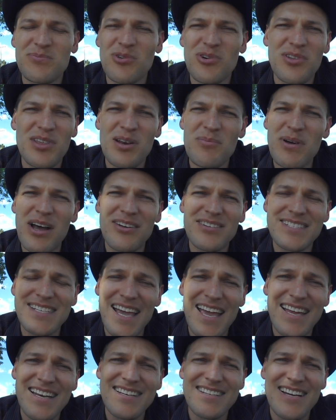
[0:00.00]
more than about
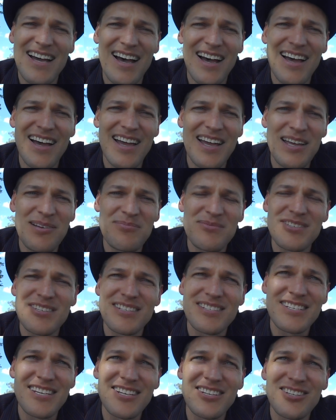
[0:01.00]
10 times
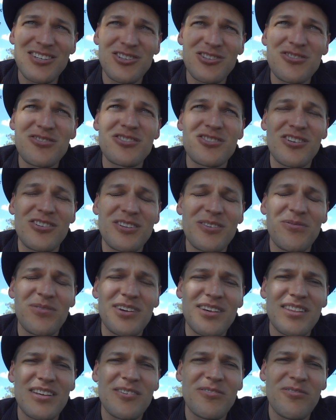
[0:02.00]
until you start to
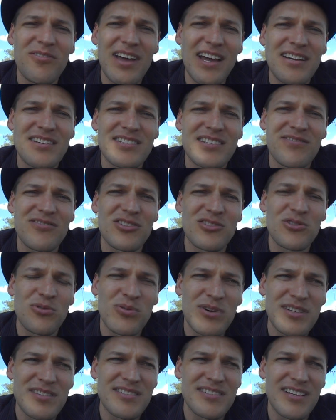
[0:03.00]
feel the effects of the
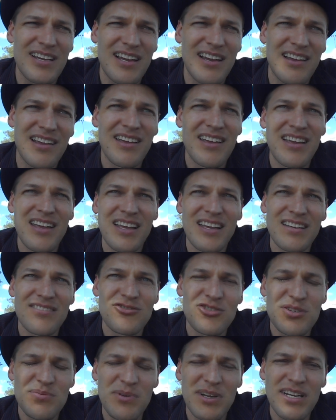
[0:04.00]
twisting.
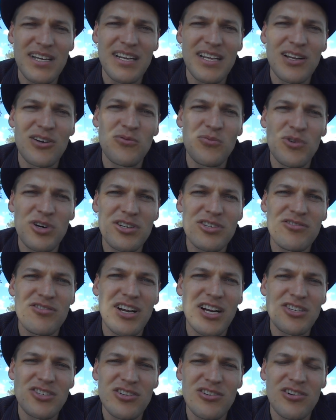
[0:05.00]
You're spinning it in one
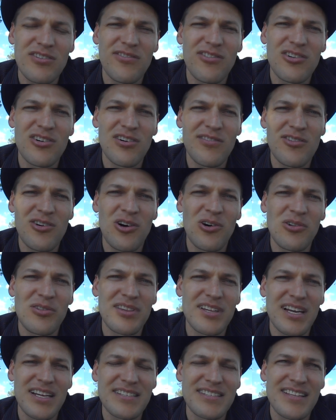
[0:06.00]
direction over and over,
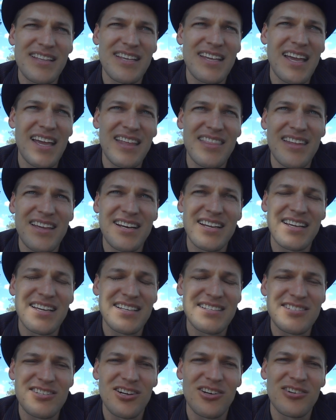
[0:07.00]
holding on to the end, and it
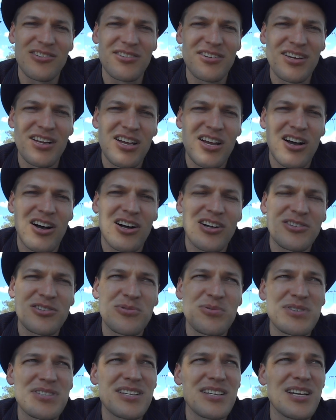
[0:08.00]
gets all
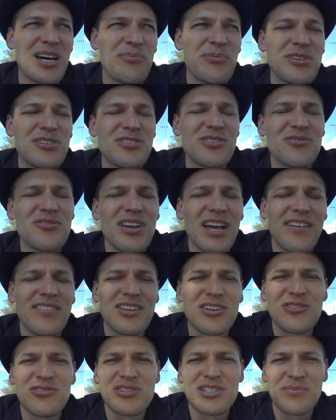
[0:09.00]
twisted up. And so you have
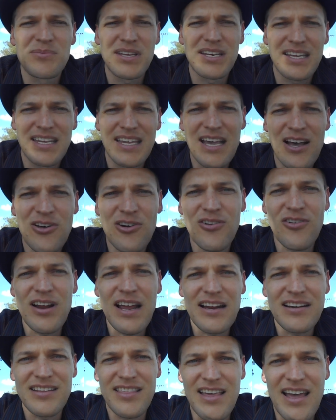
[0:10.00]
to do something to
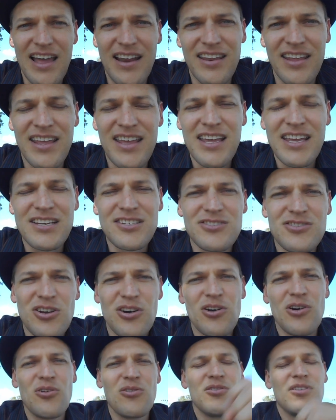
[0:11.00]
counteract that.
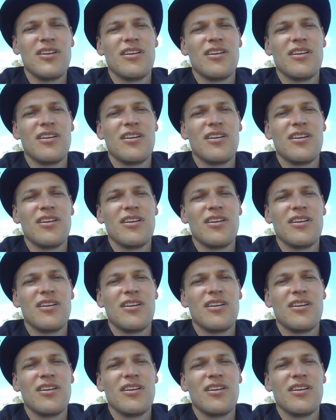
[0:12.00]
So